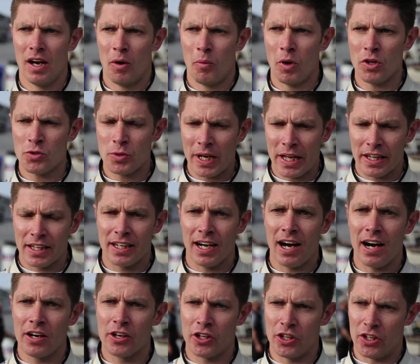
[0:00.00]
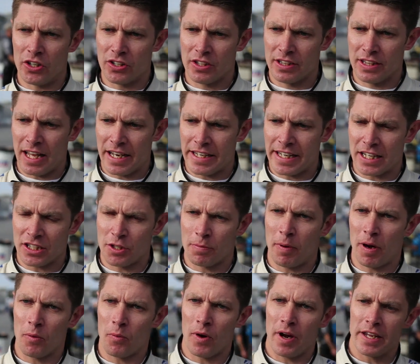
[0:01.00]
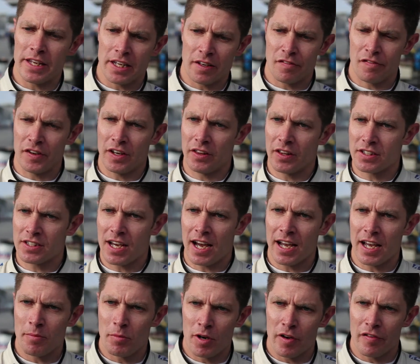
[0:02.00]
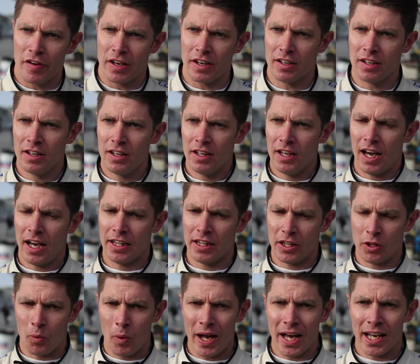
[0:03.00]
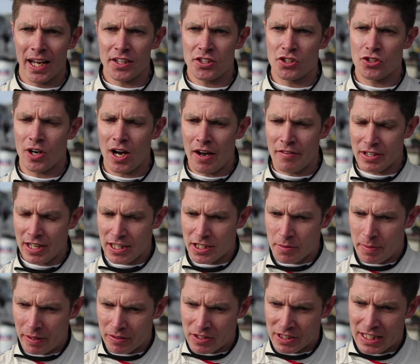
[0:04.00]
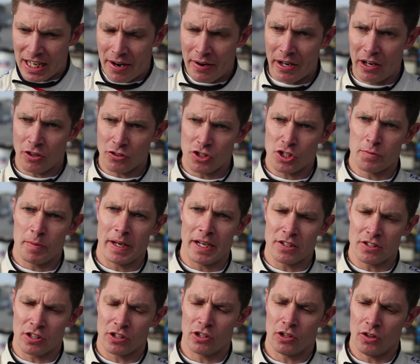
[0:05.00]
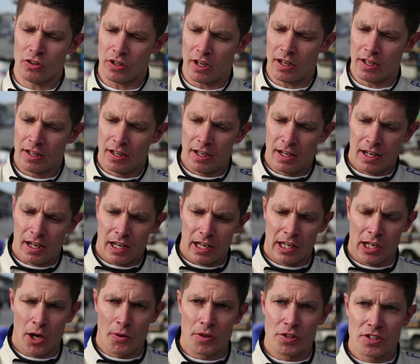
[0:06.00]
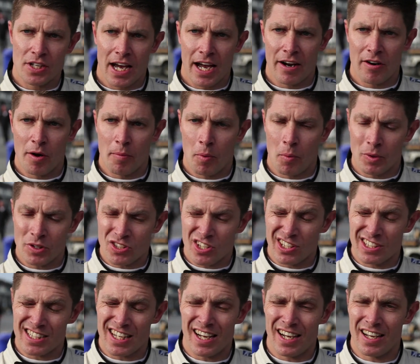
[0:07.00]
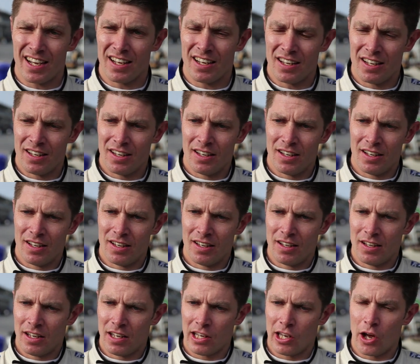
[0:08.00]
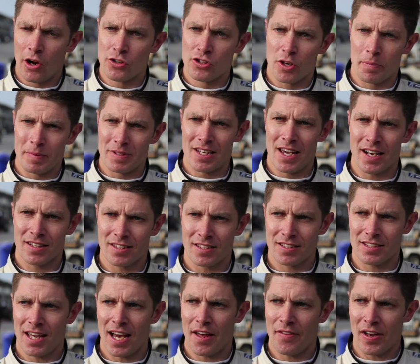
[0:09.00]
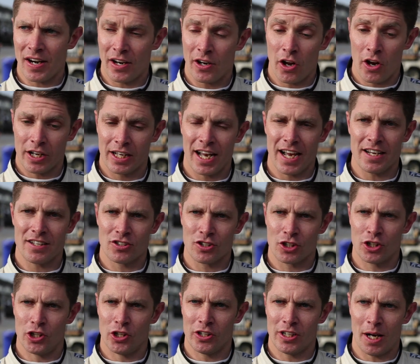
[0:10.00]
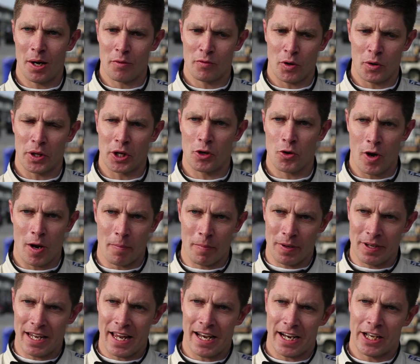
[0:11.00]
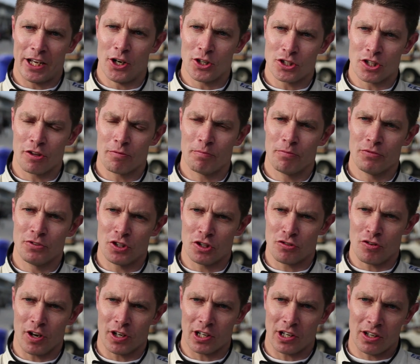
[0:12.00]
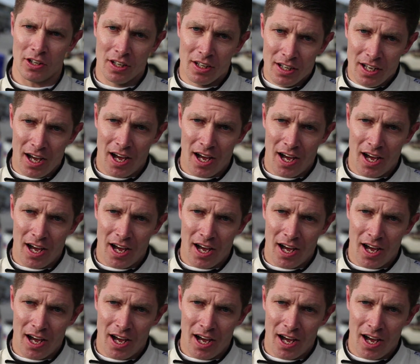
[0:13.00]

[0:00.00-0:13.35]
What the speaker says: once we get the car good, then you get to the point where you can feel the tyre moving. And the way I like to drive is I like to be able to carry lots of speed into the corner, load the tyre up, and once the tyre loads up and takes a set, then I know, okay, it's secure now, I've got the grip, and then I can go to throttle.